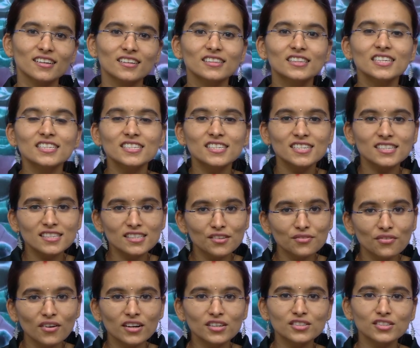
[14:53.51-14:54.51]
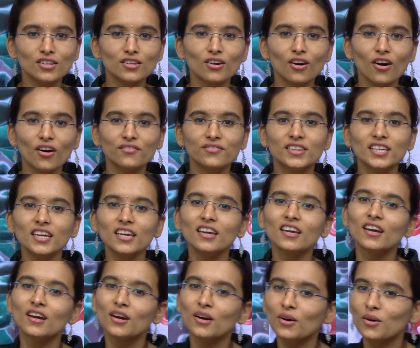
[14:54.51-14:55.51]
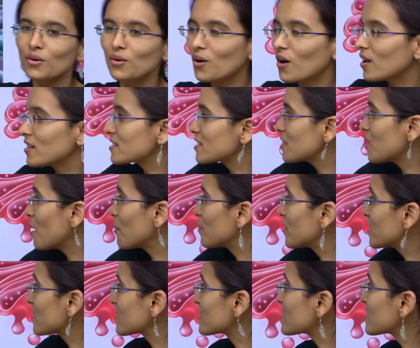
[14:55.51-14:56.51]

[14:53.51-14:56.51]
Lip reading: This is the function of the Golgi apparatus.